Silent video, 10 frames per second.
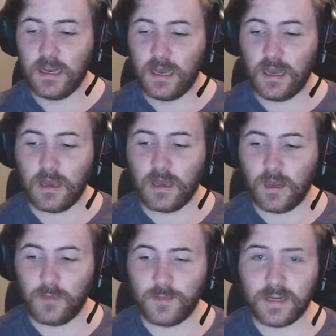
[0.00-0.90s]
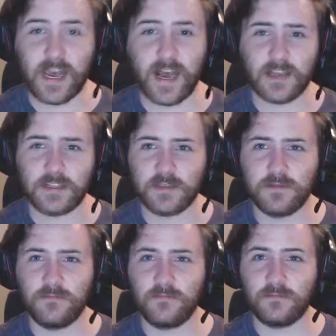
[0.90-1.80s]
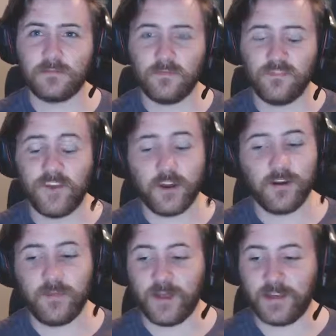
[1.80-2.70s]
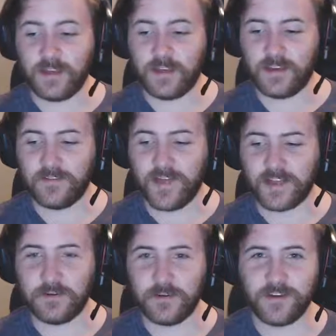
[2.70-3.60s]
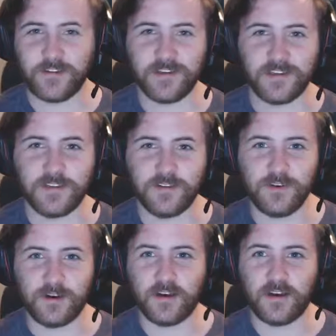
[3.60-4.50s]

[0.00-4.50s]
But yeah, it's very melony if that's what you're into.